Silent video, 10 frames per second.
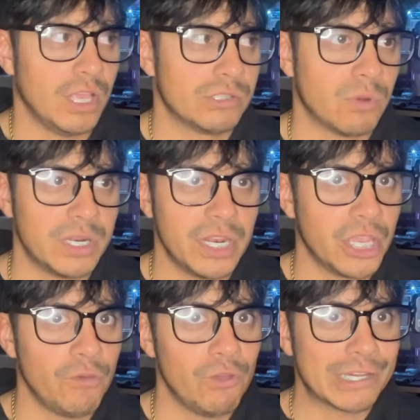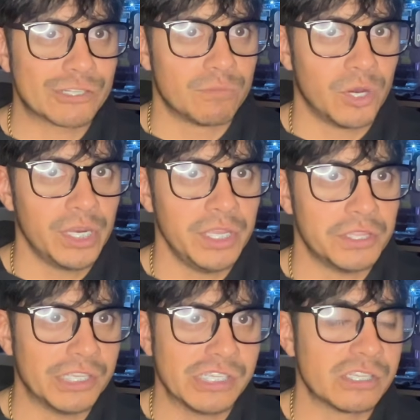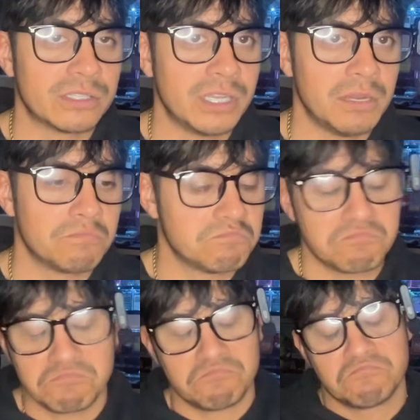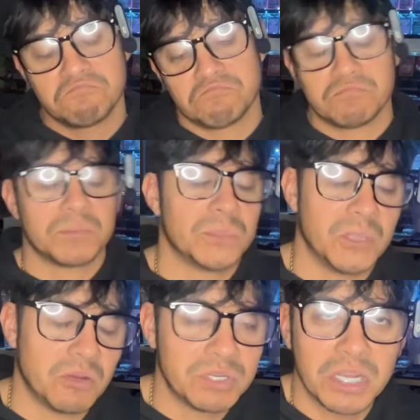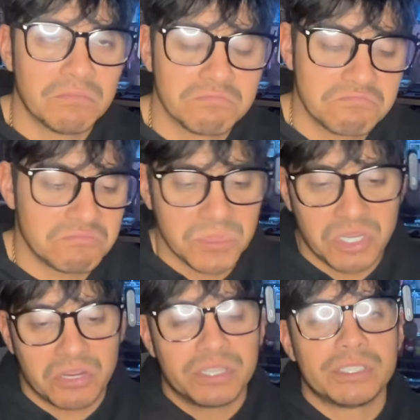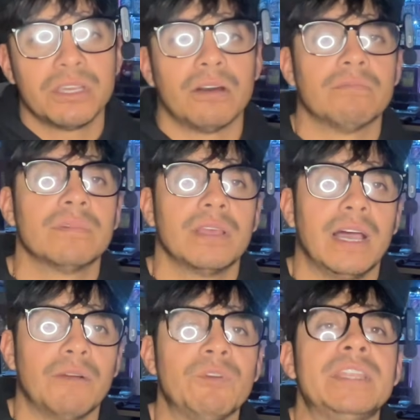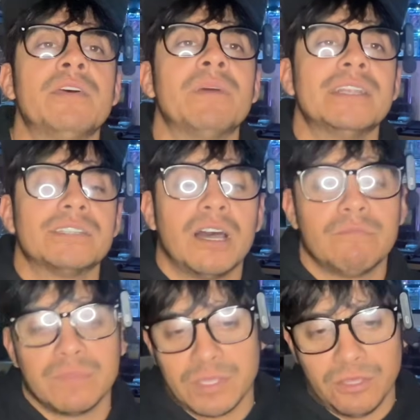Do I need to give you extra money? This is a 10. No, we don't. You're good to go. We did my job.